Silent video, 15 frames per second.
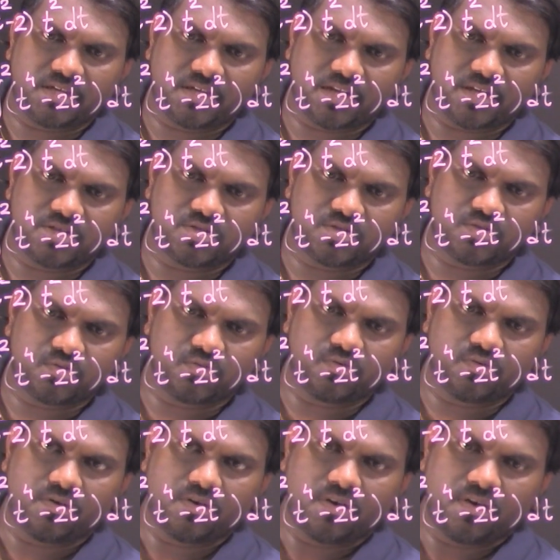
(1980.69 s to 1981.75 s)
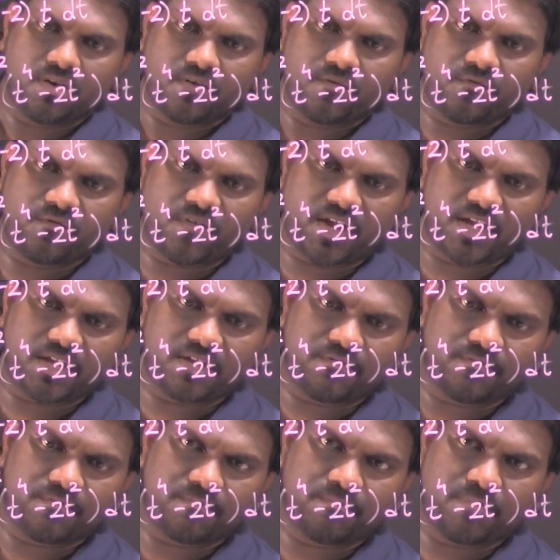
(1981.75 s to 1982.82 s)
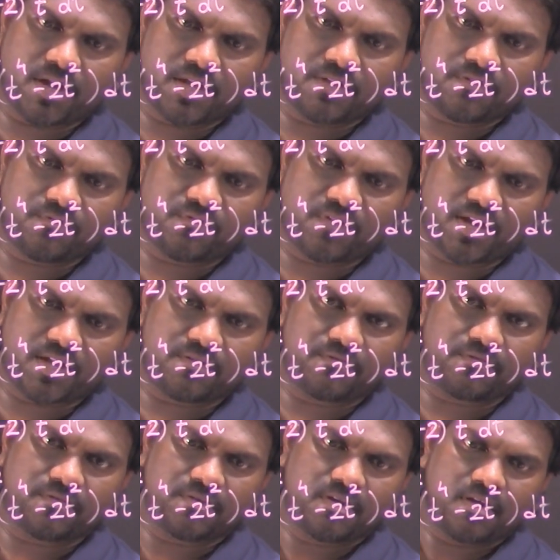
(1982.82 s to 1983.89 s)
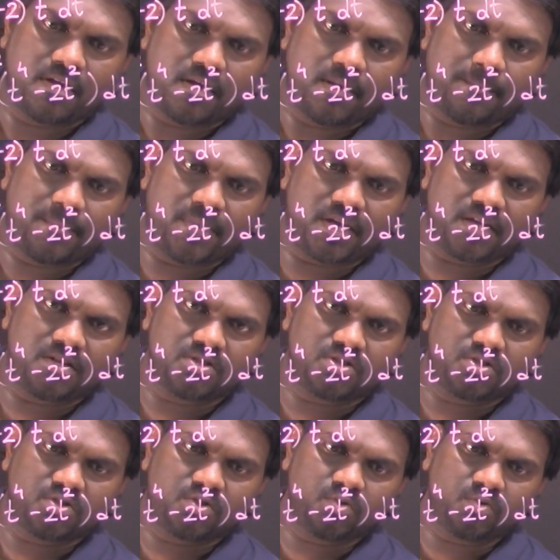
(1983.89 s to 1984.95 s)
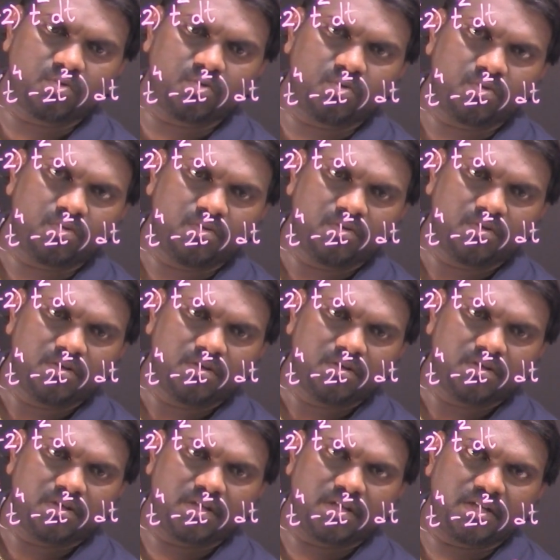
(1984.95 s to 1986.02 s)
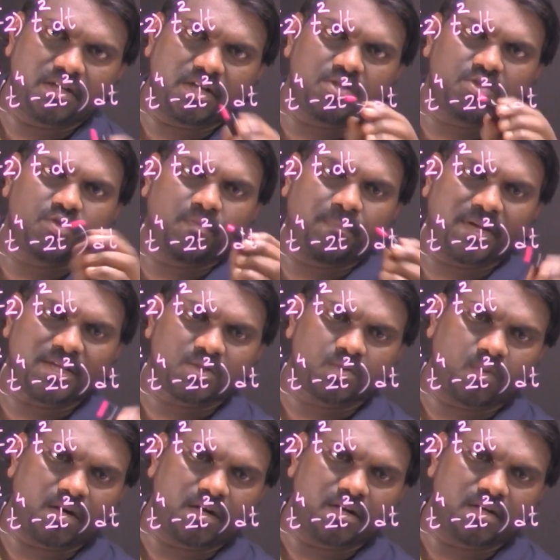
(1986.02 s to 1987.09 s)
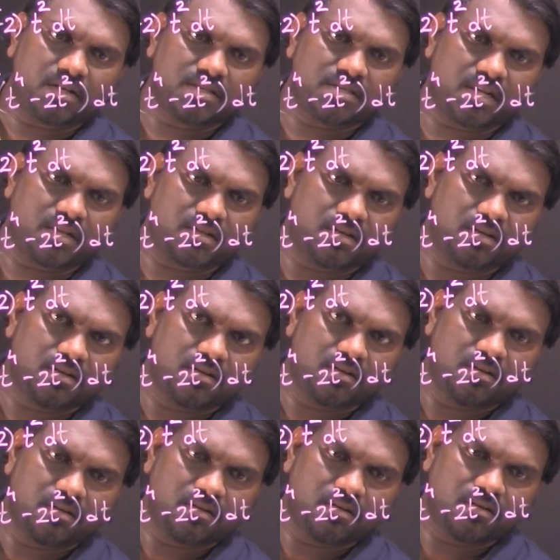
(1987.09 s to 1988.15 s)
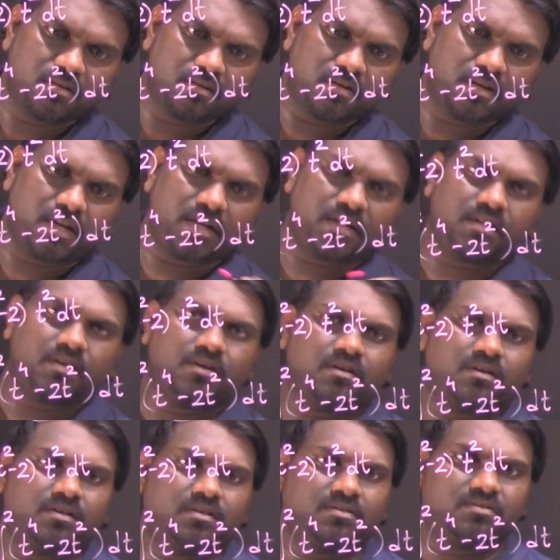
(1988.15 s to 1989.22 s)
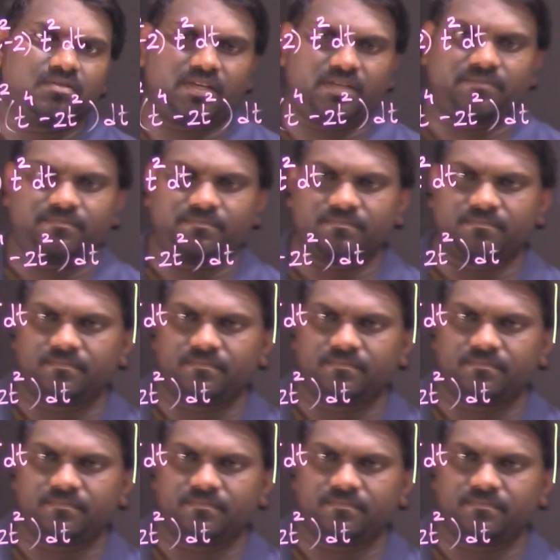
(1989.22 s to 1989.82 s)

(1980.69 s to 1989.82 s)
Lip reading: t raised to 5 by 5 minus 2 t raised to plus 1, is it? And 3.